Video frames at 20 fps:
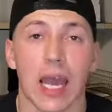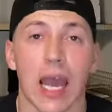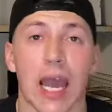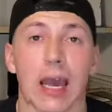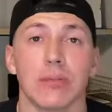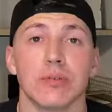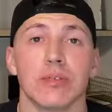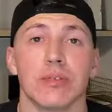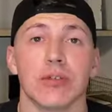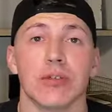
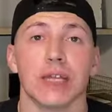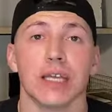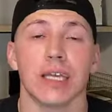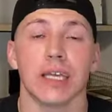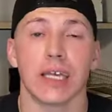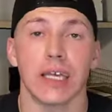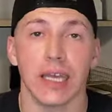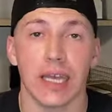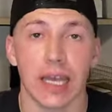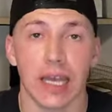
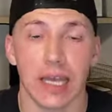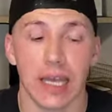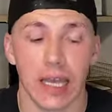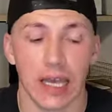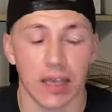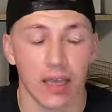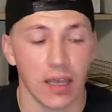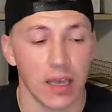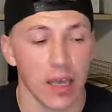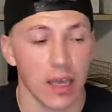Absolutely getting
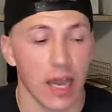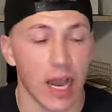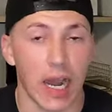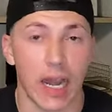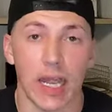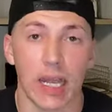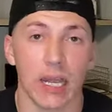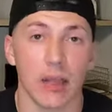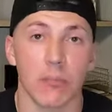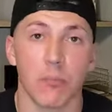it.
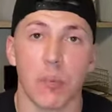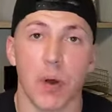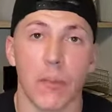And he didn't